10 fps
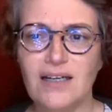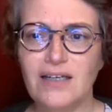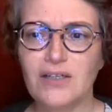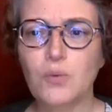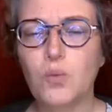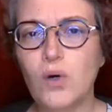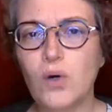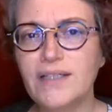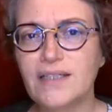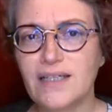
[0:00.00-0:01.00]
Like,
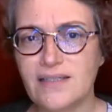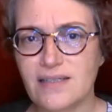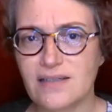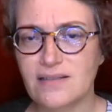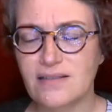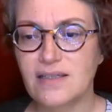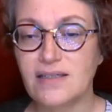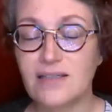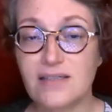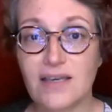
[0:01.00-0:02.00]
what is it that
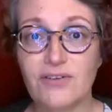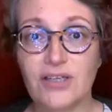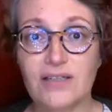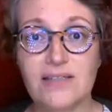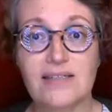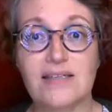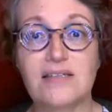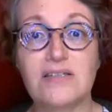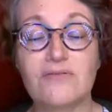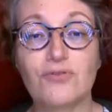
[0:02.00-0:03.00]
is giving us a
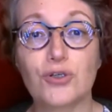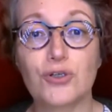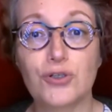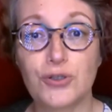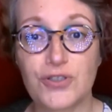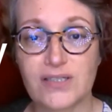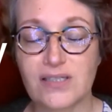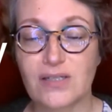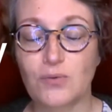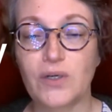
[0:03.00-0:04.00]
sense of
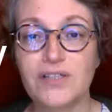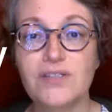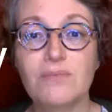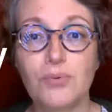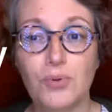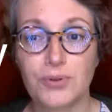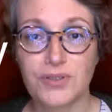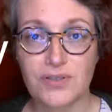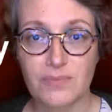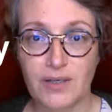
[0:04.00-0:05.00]
urgency? What is
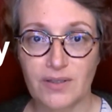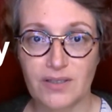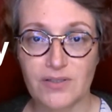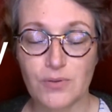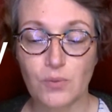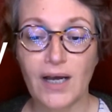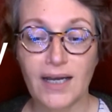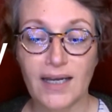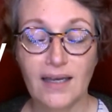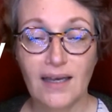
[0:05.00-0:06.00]
important about this? Why